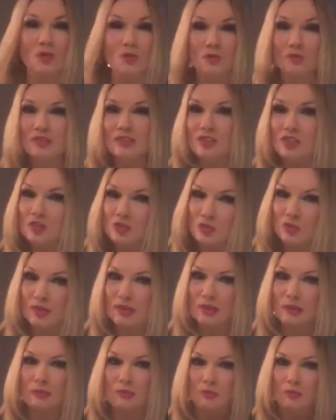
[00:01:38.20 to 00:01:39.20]
though, was the
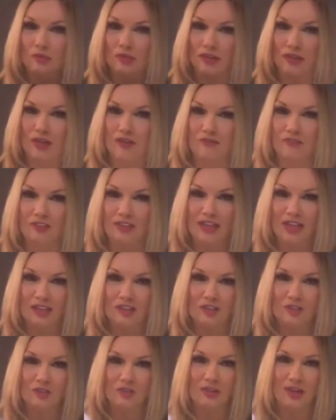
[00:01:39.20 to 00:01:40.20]
story that I've been working on for the
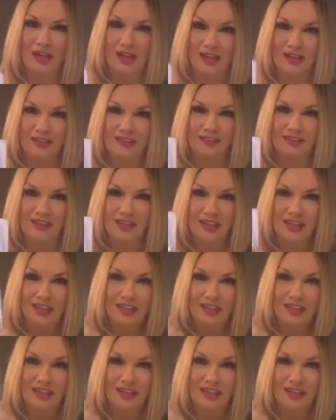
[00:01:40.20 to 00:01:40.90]
last 2 days.